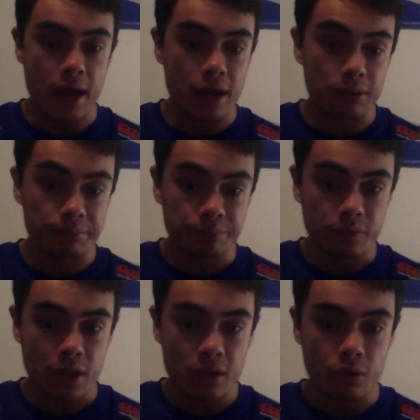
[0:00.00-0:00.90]
Um,
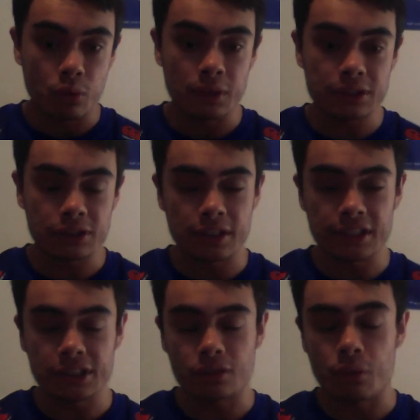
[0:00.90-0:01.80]
always,
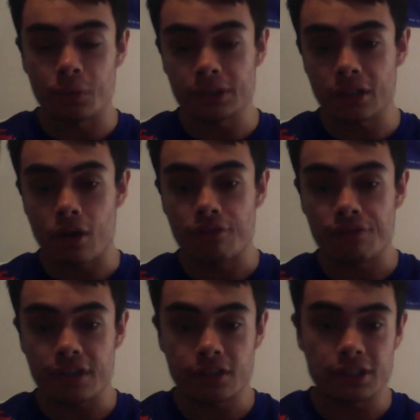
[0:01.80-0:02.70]
there's always a lot of
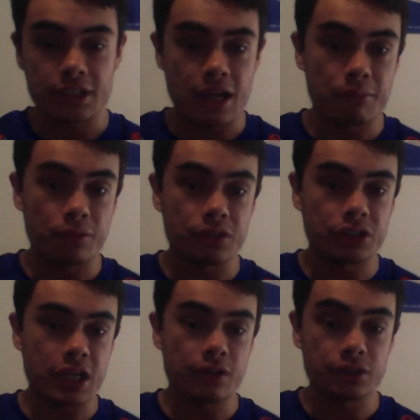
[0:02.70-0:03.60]
videos to come on the
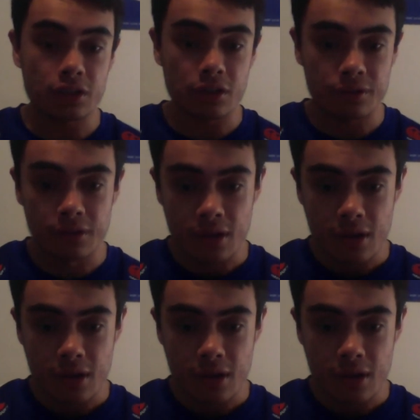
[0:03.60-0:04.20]
channel, so